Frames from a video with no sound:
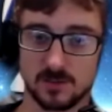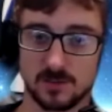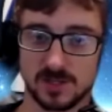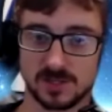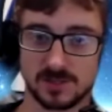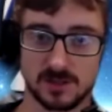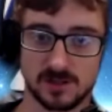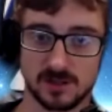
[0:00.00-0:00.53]
a
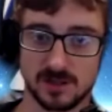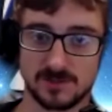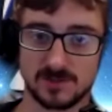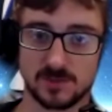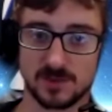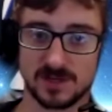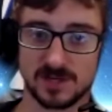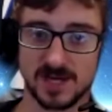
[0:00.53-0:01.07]
bunch of
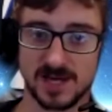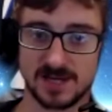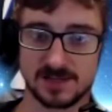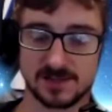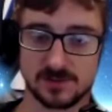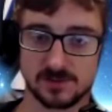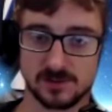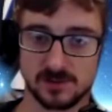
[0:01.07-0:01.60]
clubs one day at
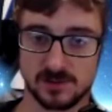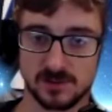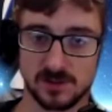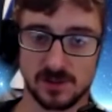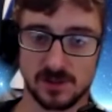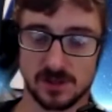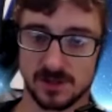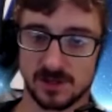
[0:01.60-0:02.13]
school,
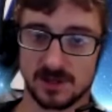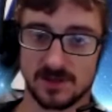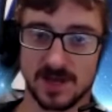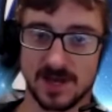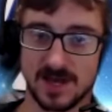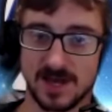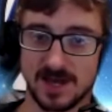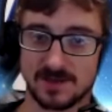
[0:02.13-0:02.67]
and
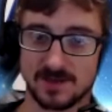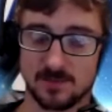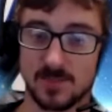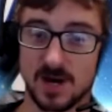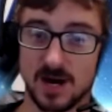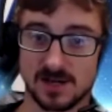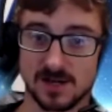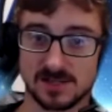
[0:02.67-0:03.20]
they had the
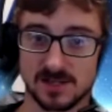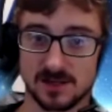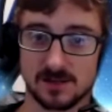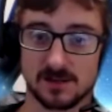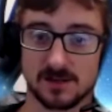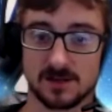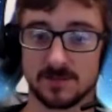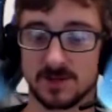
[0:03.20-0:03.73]
boxing
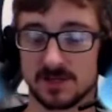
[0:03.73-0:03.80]
club.